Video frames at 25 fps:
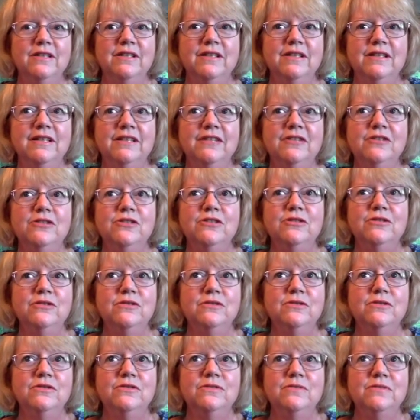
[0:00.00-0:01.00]

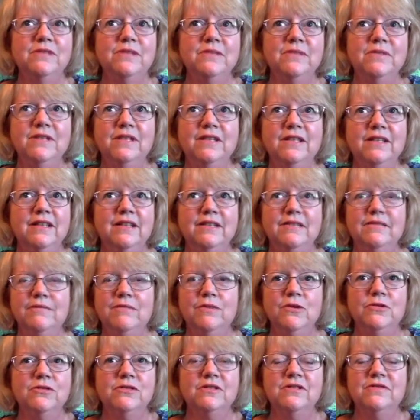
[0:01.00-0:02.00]
into something that
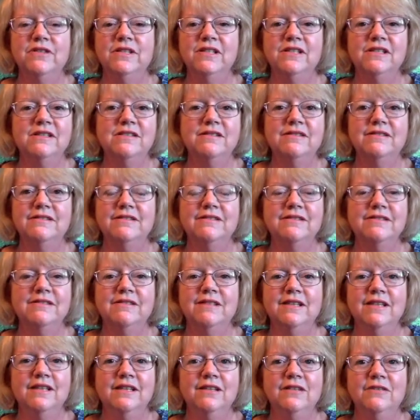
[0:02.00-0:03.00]
most of us
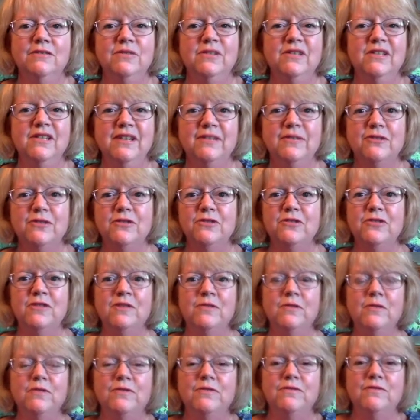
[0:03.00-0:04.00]
would never
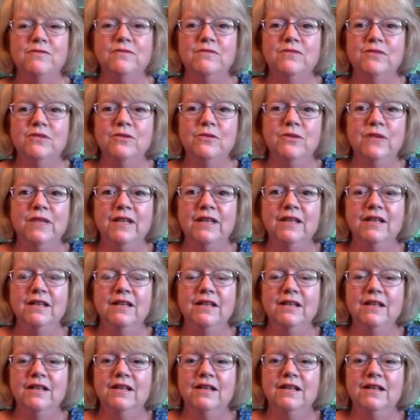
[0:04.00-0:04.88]
dream of doing,